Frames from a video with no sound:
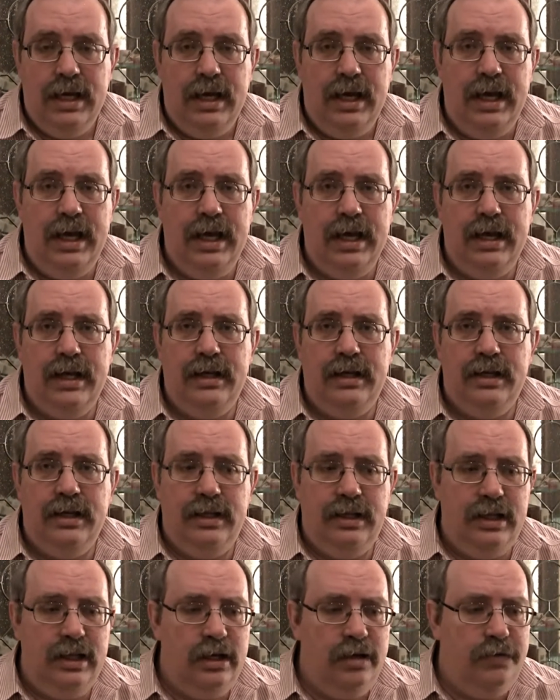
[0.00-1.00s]
And
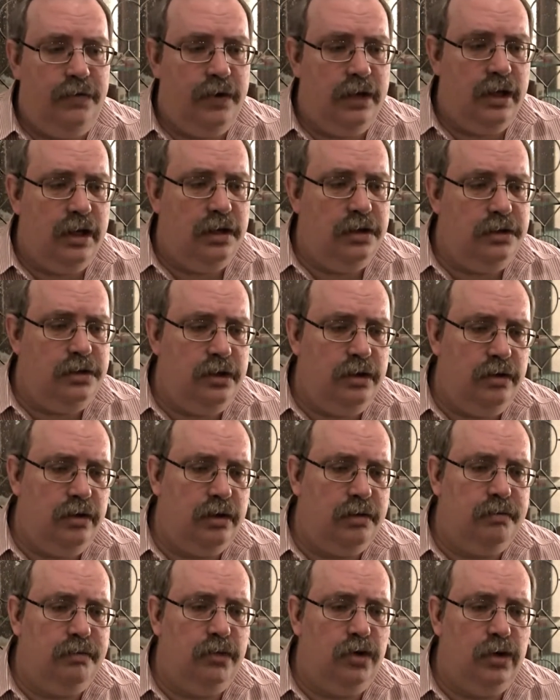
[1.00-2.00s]
then for those who
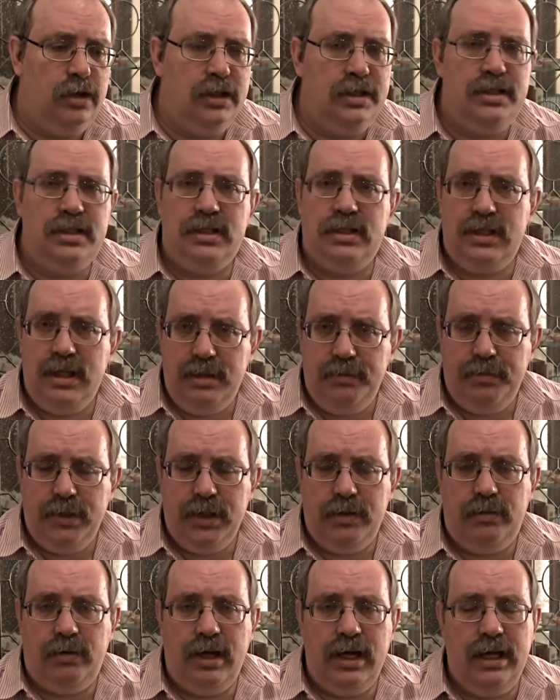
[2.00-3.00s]
are more simply
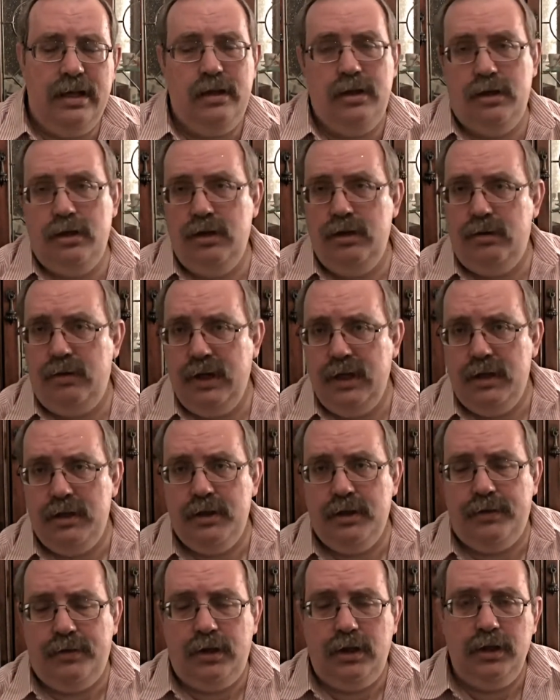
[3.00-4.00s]
read, the New
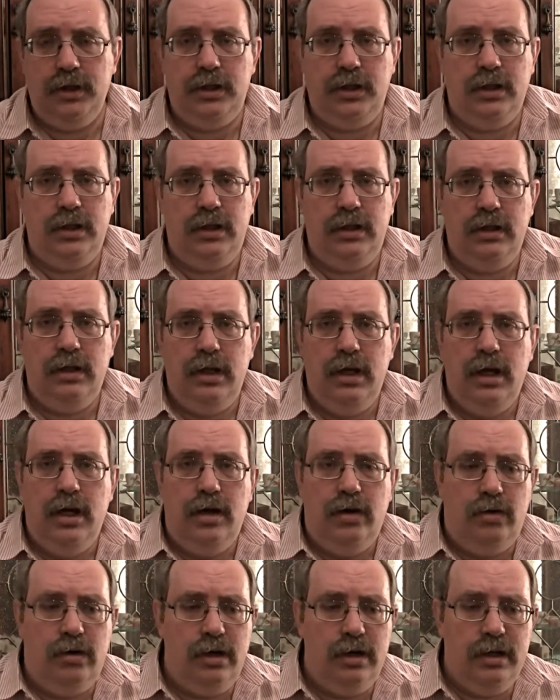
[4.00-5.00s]
Reader's Version
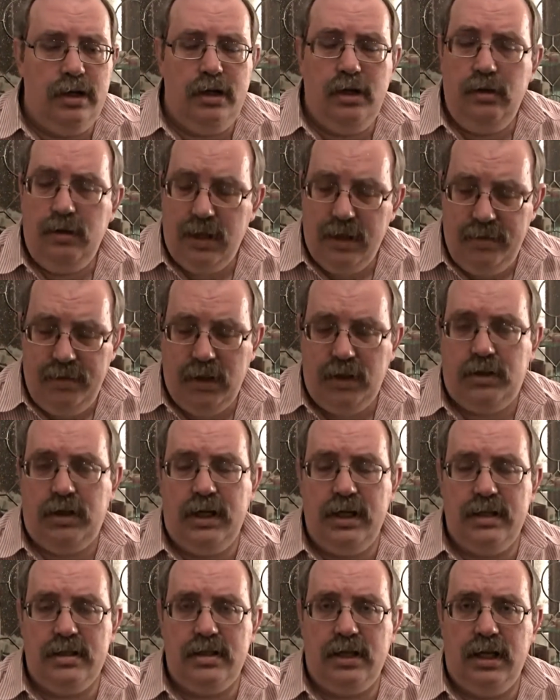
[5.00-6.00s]
or the New Living
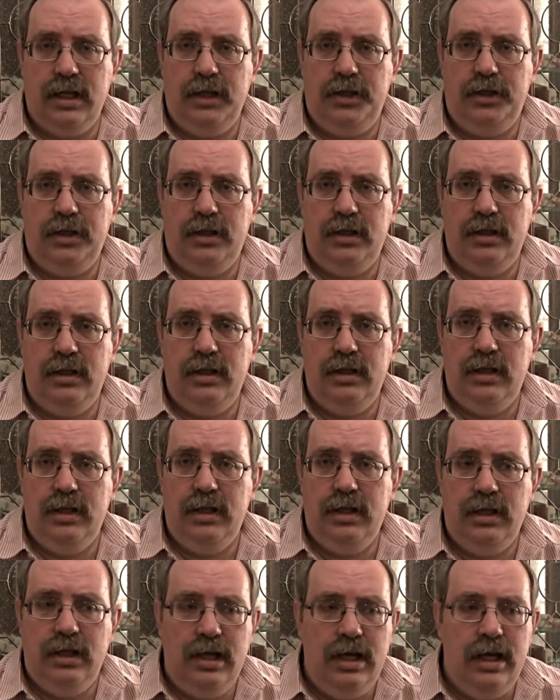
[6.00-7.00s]
Translation
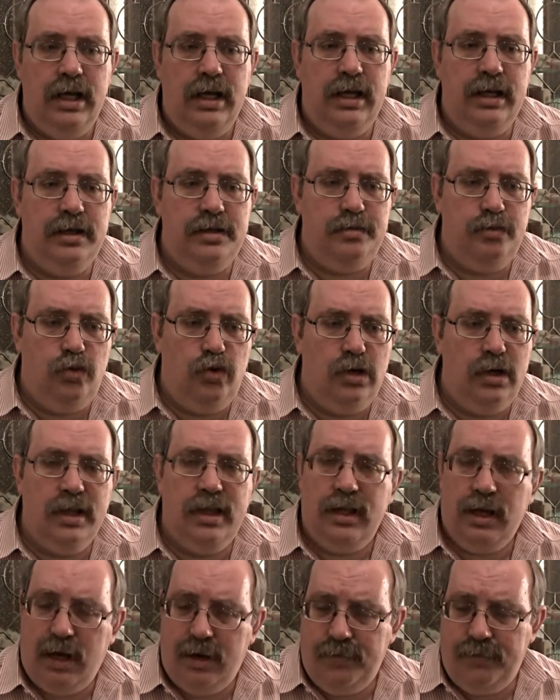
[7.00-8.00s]
is more
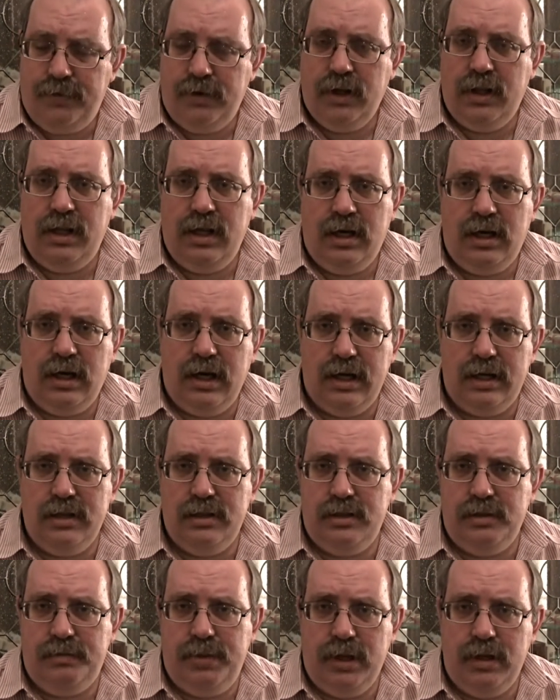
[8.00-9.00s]
thought for thought
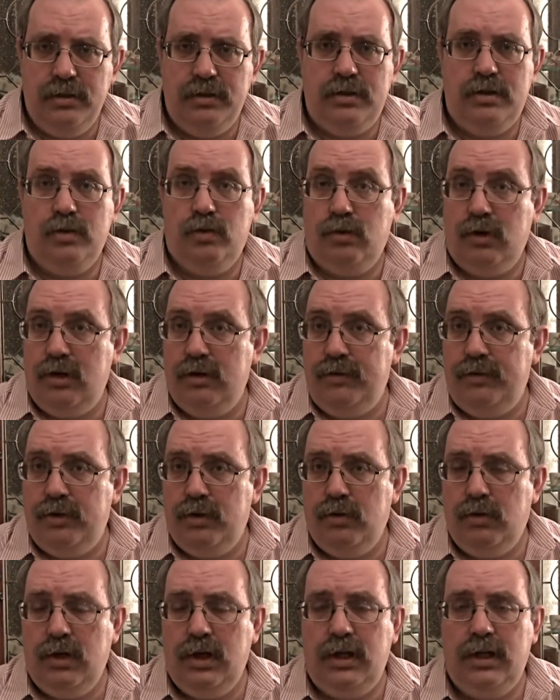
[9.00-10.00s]
as opposed to word for
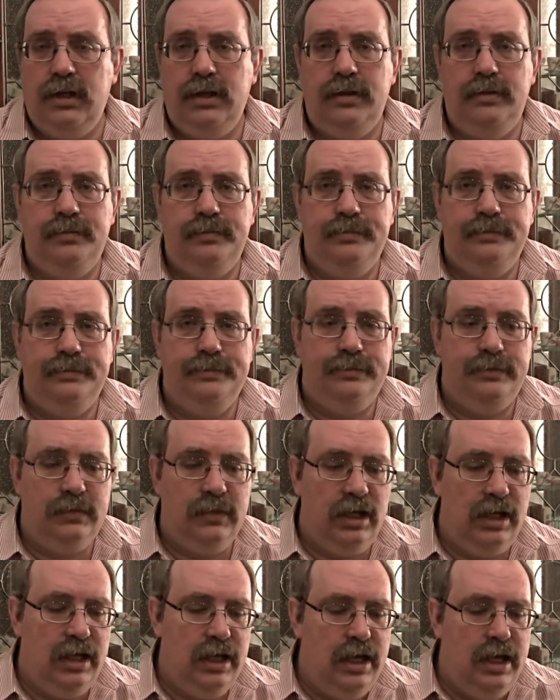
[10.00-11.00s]
word.
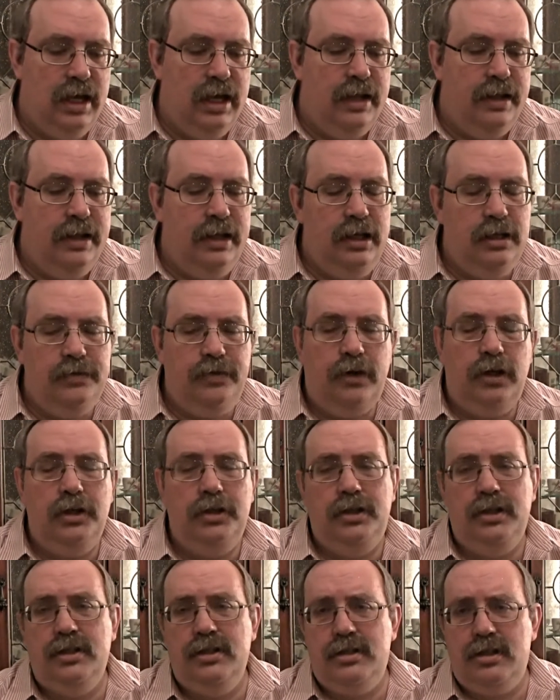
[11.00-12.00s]
These
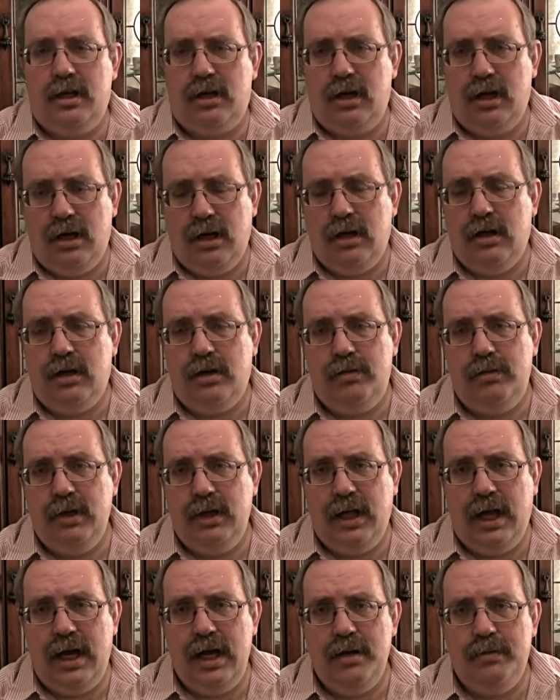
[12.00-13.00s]
versions are all
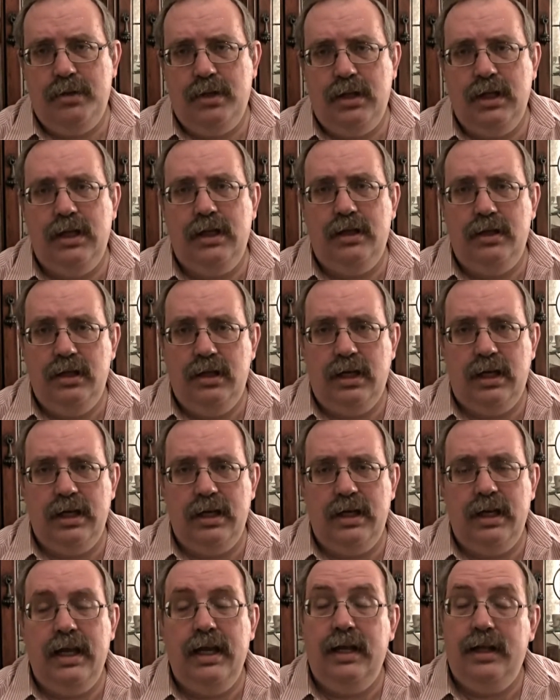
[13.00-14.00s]
reliable and
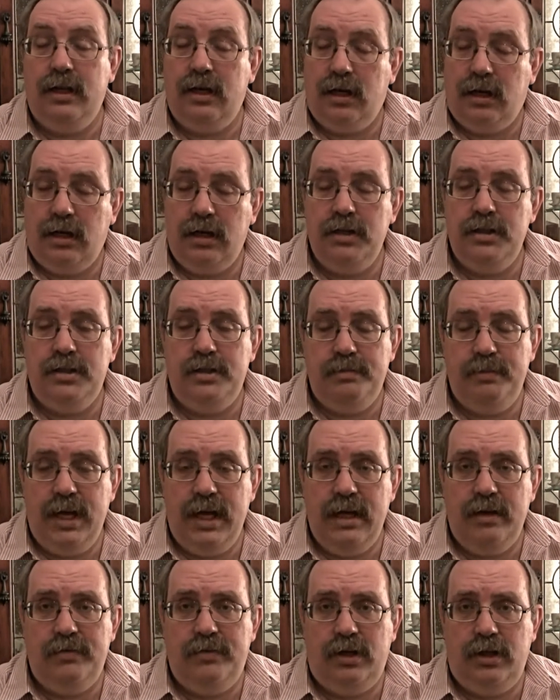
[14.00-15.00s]
good, and there are some
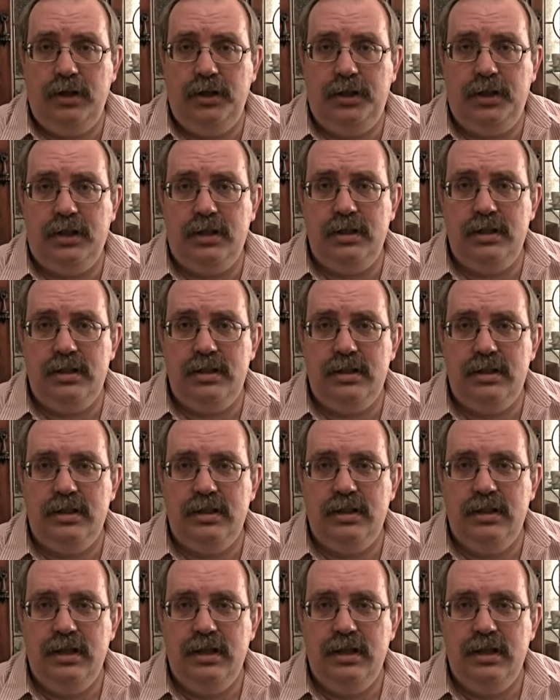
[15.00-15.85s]
bad versions,